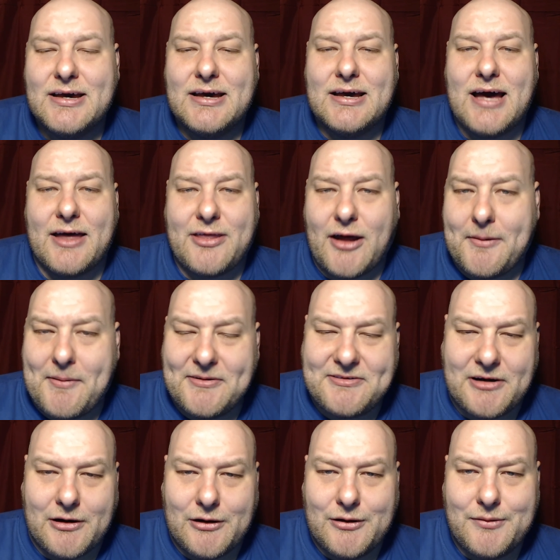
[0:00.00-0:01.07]
I thought about
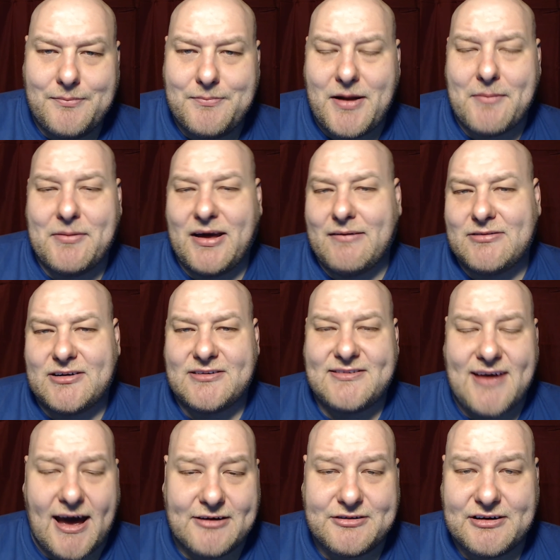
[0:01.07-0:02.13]
Daryl, but I'm going to give it to
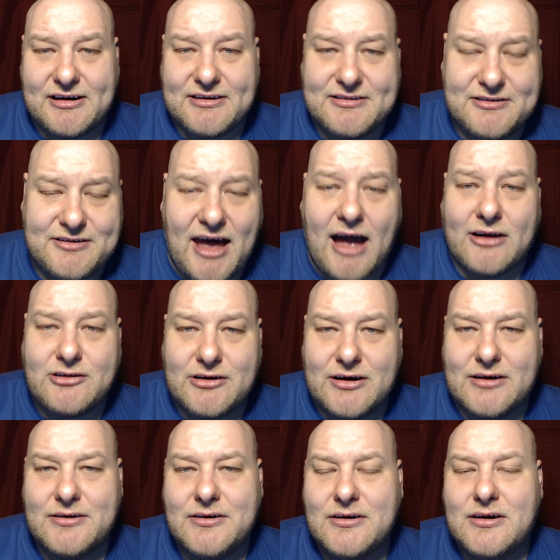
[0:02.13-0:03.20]
Sasha, because
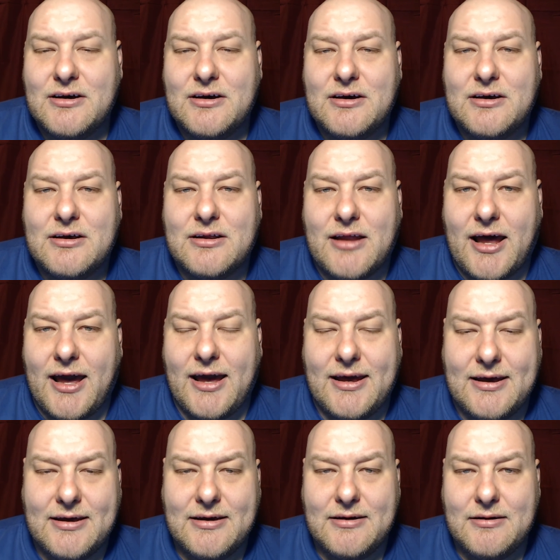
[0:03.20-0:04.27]
Sasha,
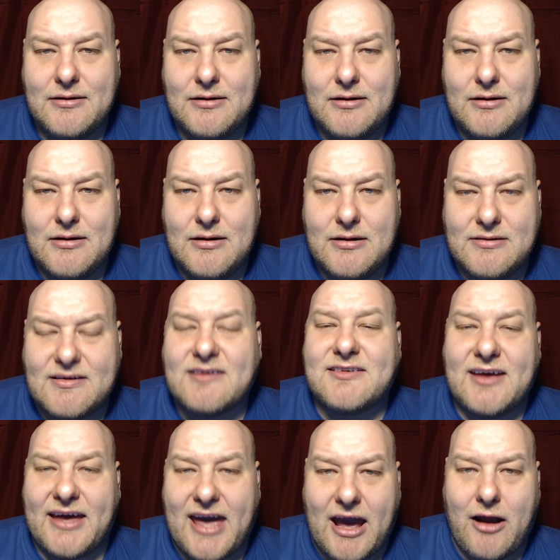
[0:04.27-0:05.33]
like,
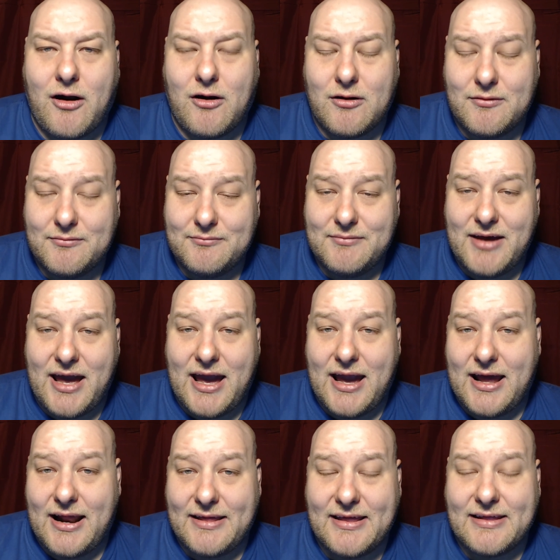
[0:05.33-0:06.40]
doesn't care.
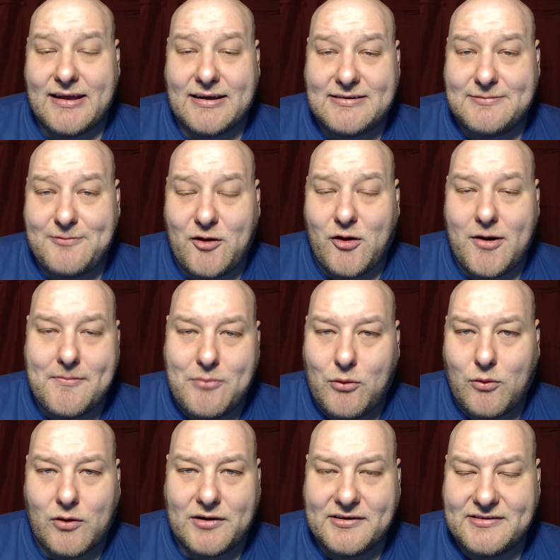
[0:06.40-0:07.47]
And I think that's very
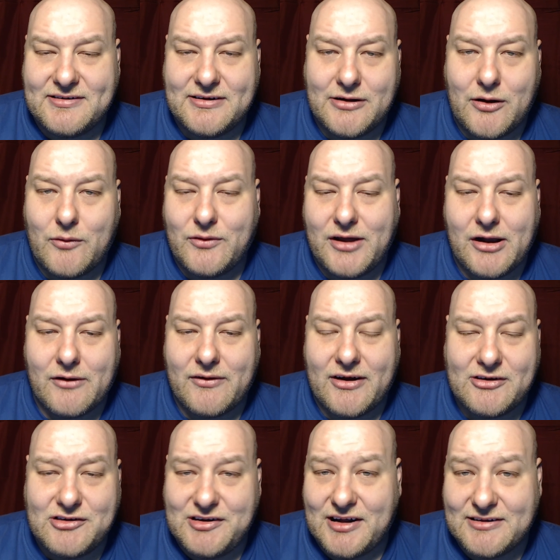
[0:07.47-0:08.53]
important to note here,
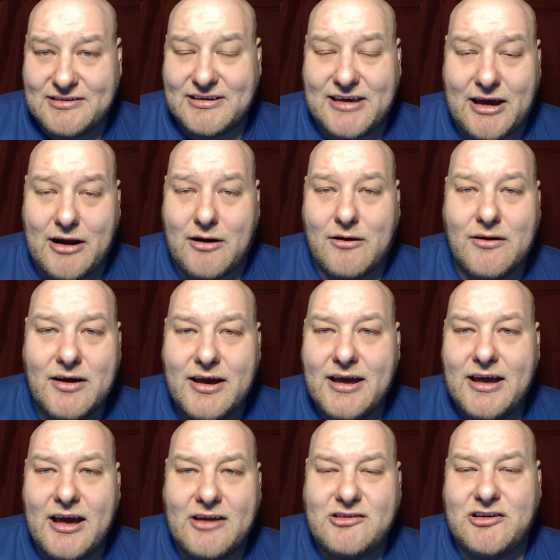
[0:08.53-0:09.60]
that she doesn't care.
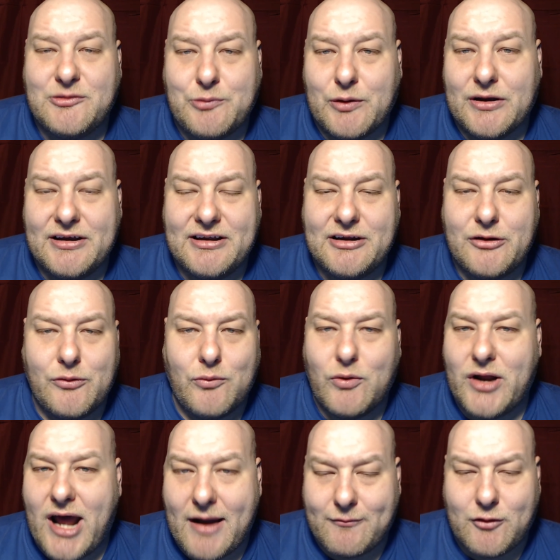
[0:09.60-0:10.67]
And she's willing to do
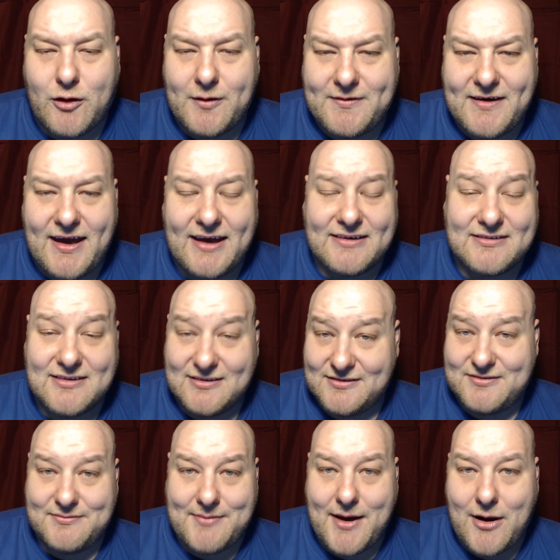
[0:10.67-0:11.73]
whatever it takes,
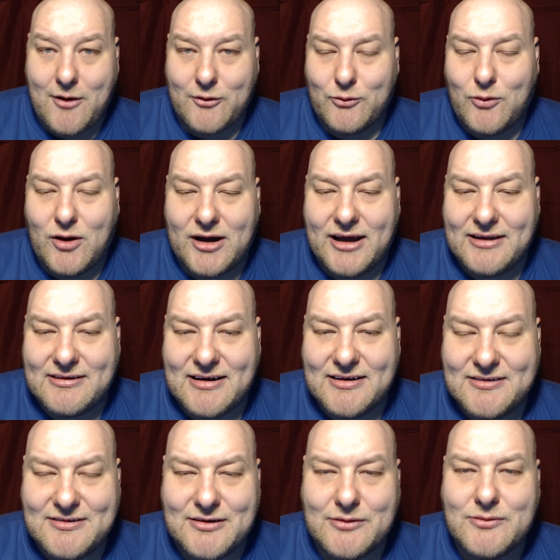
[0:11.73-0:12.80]
because they are The Walking
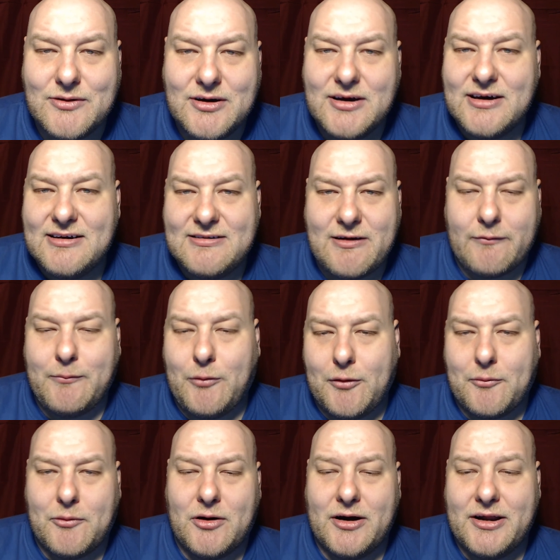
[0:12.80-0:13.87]
Dead. So
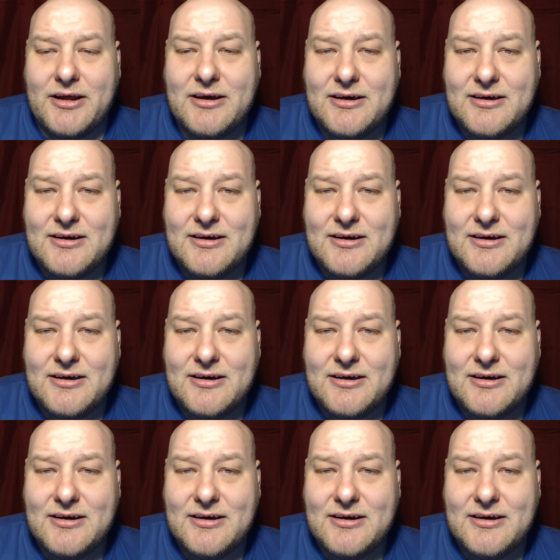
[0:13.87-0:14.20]
7.1.